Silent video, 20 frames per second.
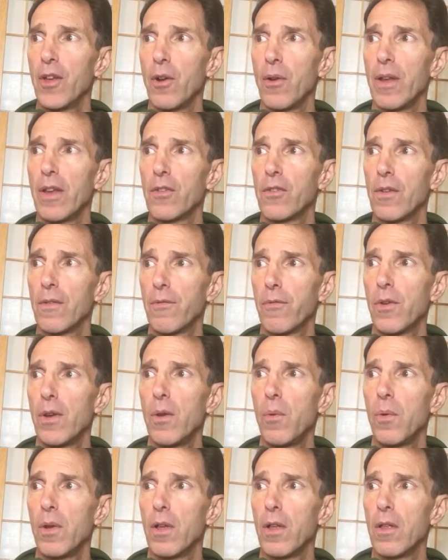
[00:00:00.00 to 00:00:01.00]
There is a
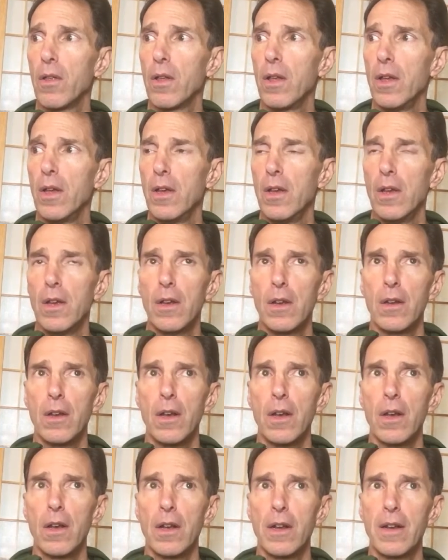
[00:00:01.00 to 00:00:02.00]
free will
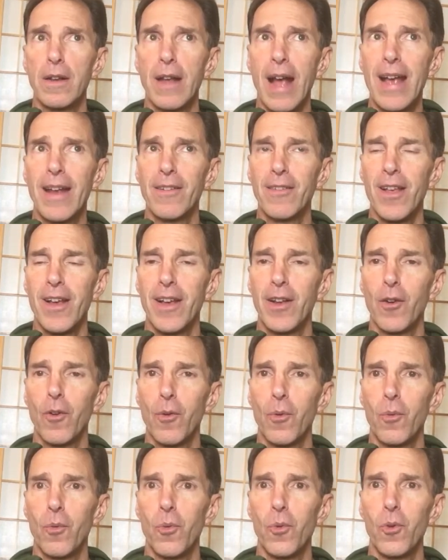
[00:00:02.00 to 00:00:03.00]
guideline
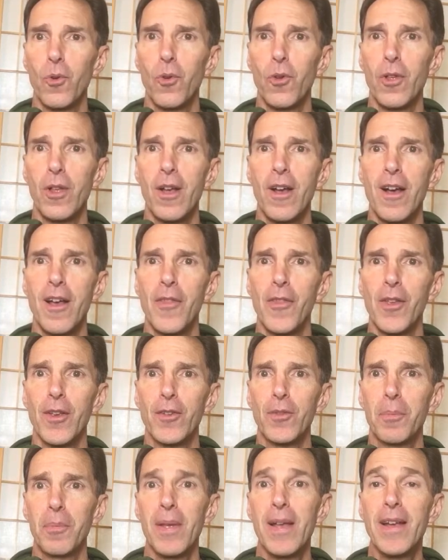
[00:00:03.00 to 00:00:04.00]
or rule on
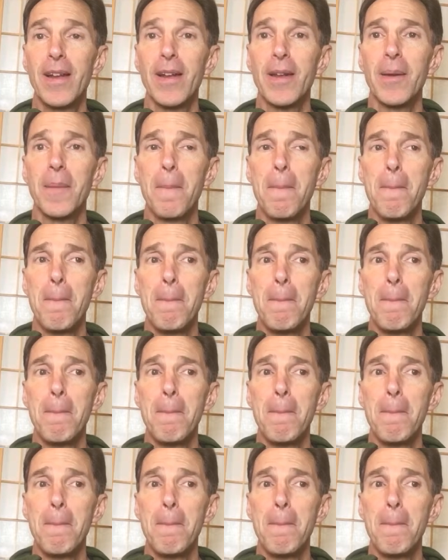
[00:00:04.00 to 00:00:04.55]
this planet,